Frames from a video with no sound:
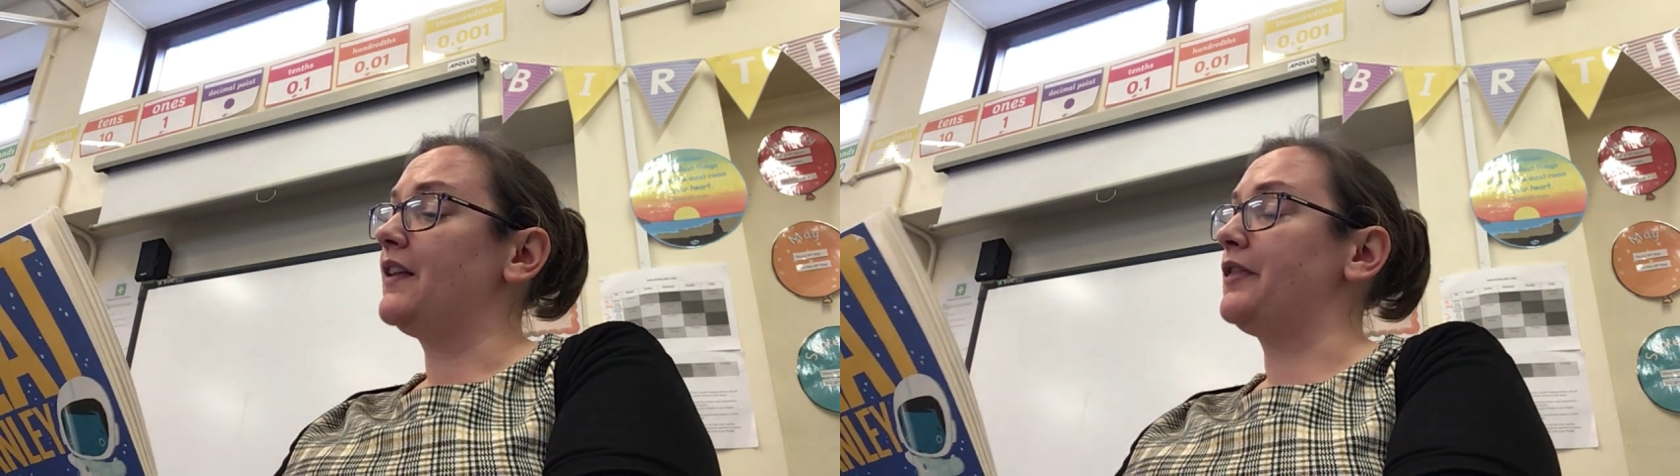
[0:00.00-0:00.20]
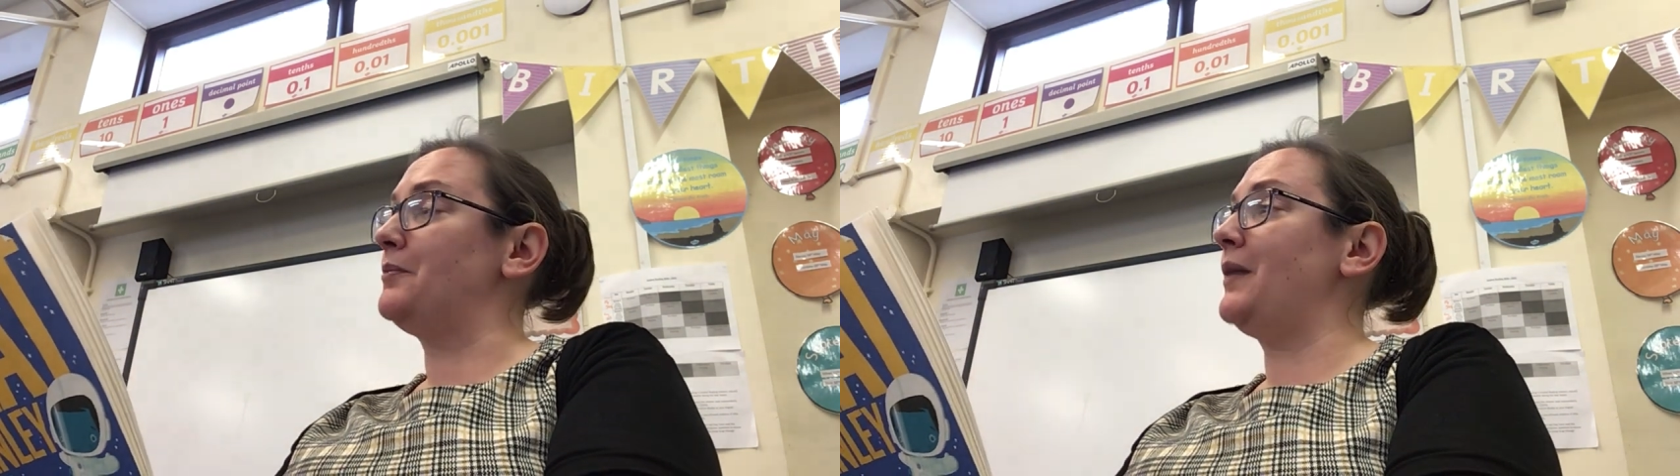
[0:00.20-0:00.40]

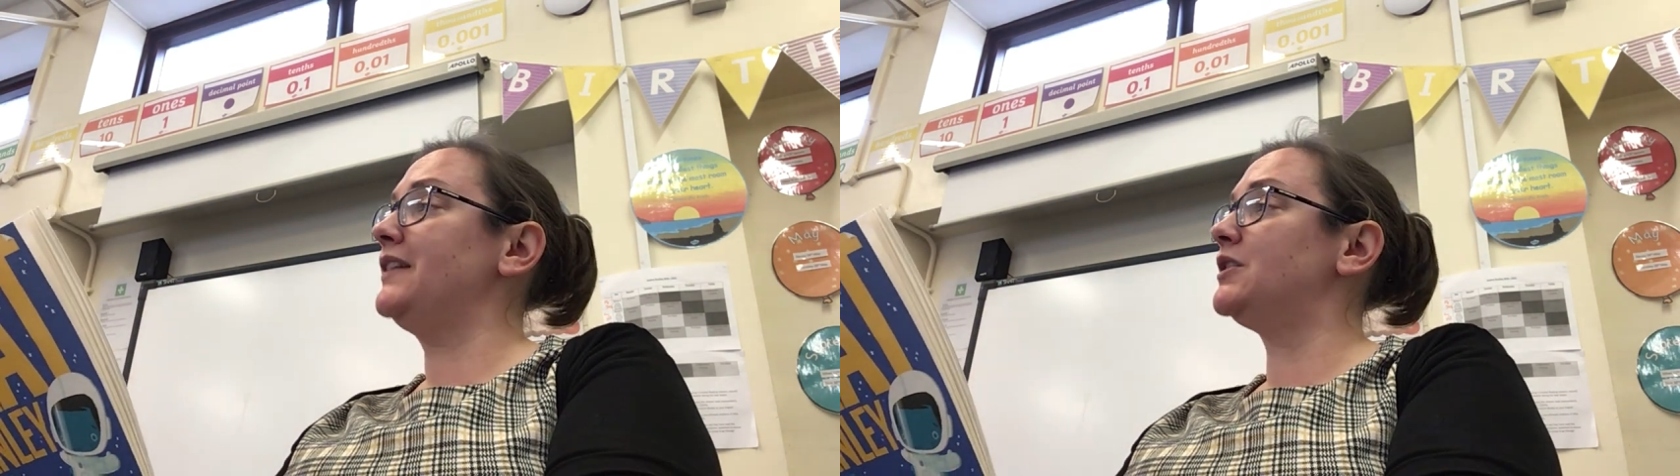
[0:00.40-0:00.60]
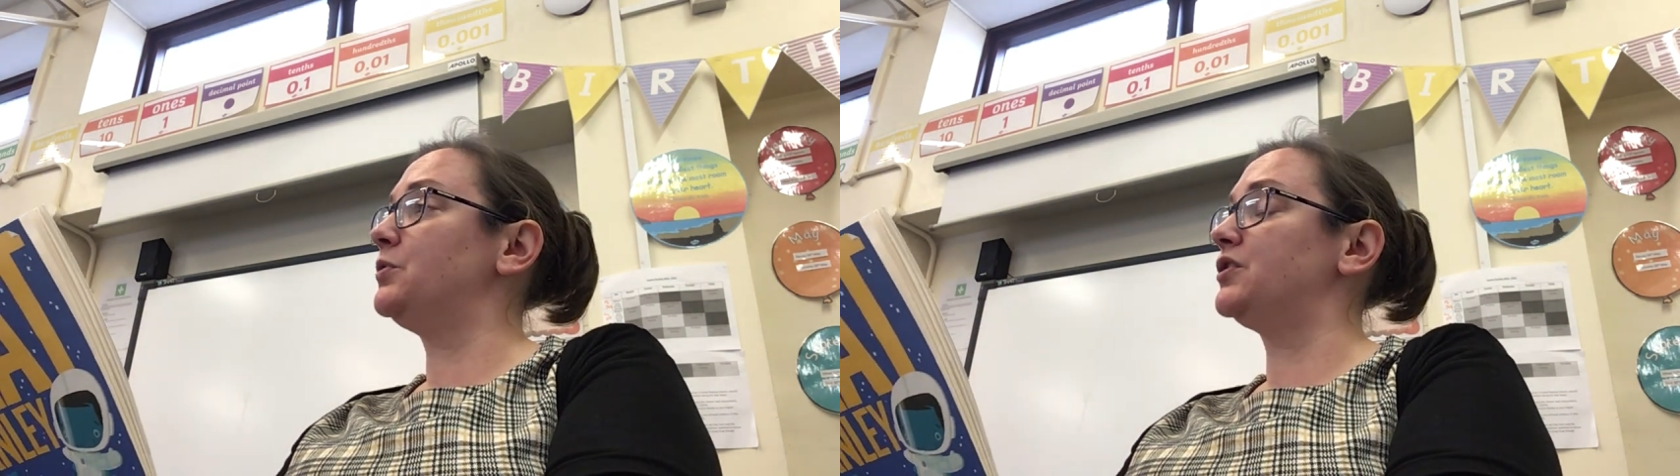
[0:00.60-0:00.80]
The
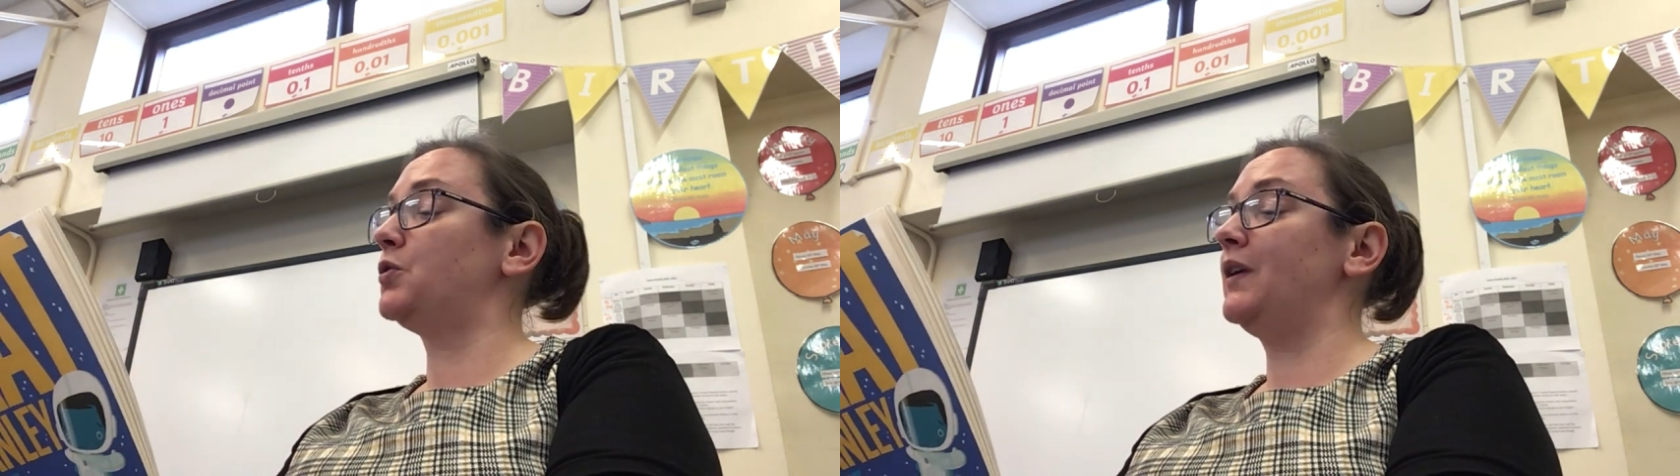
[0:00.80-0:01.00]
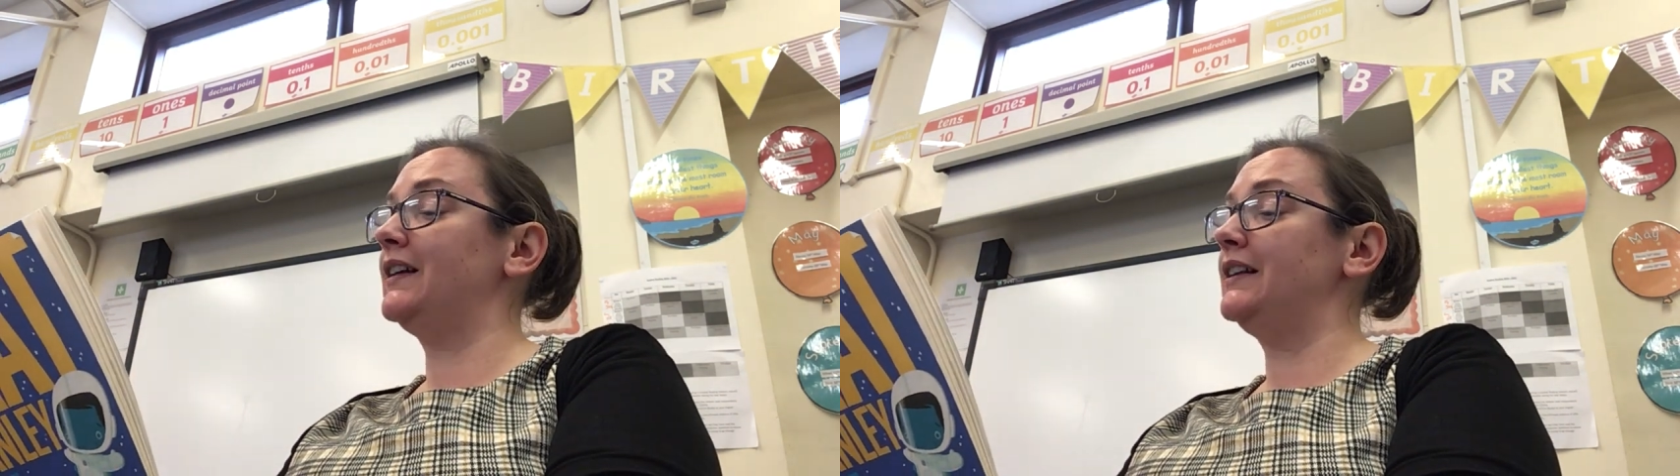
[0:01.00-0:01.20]
matter was
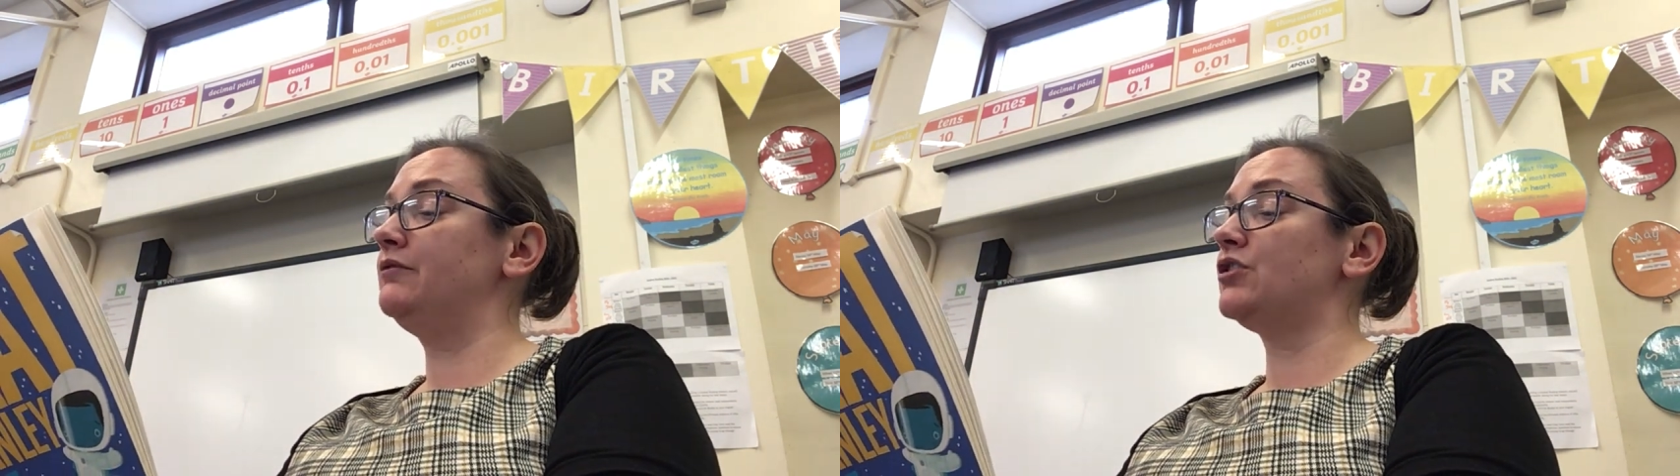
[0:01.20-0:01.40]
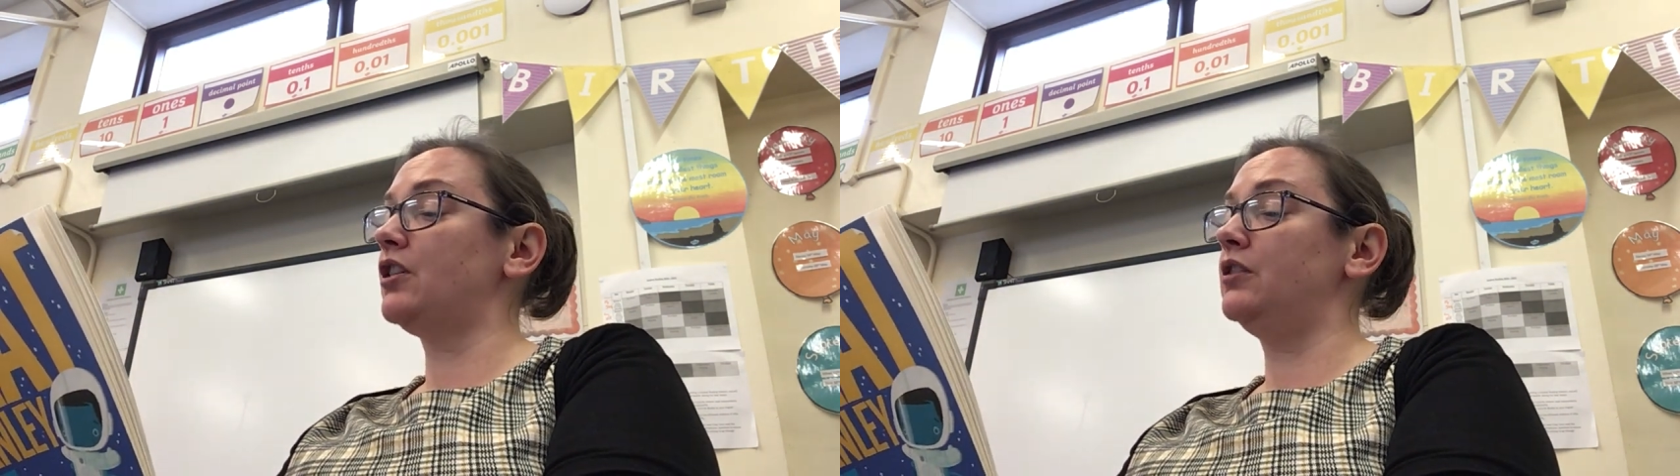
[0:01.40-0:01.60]
quickly
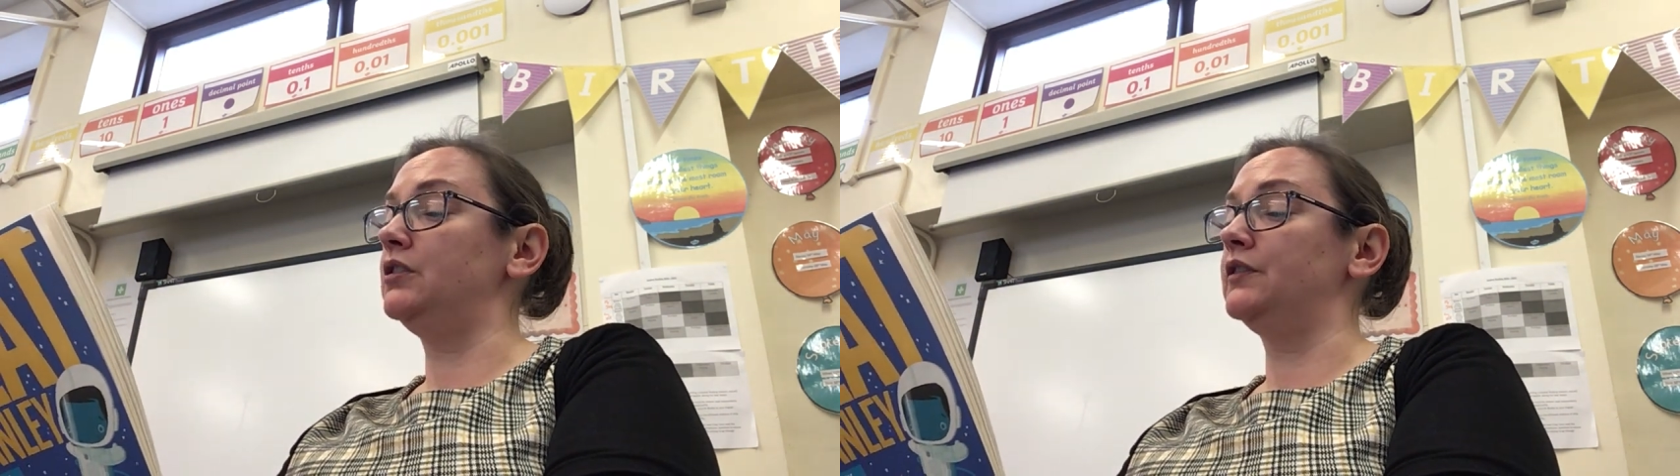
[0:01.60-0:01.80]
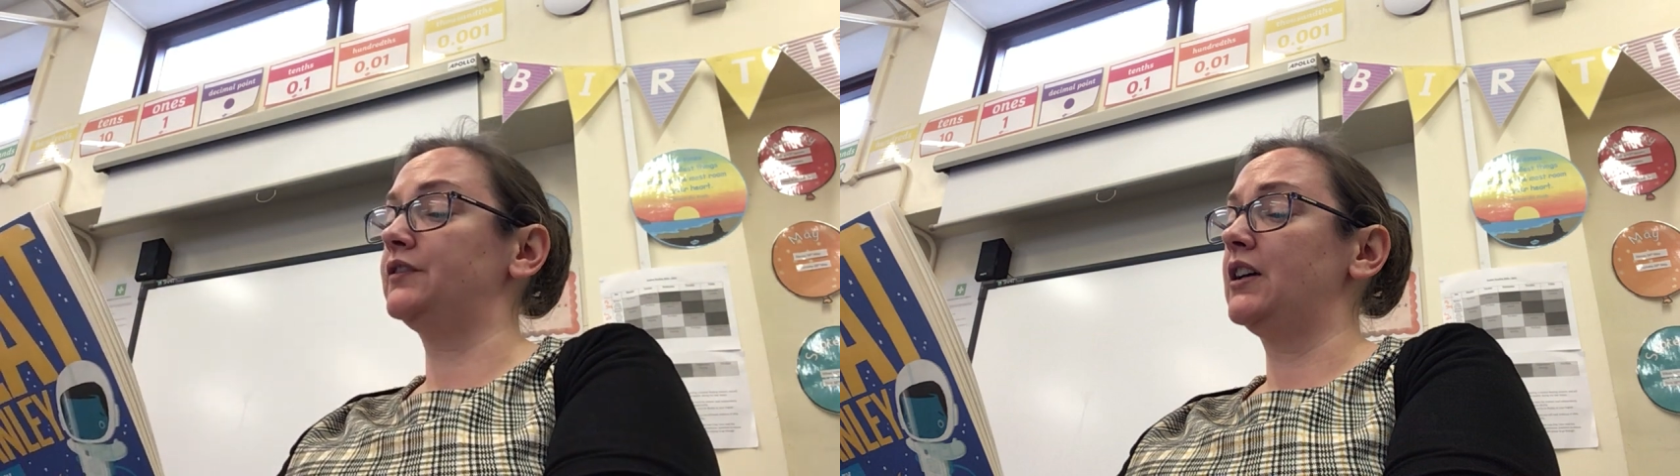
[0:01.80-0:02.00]

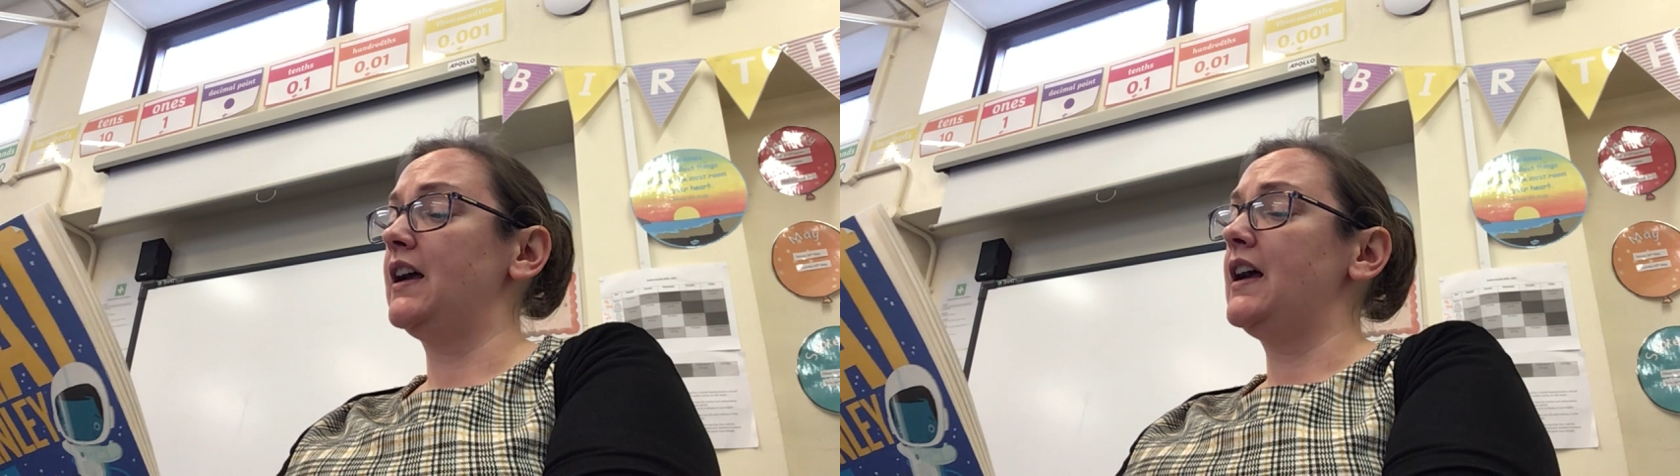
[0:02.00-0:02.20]
resolved.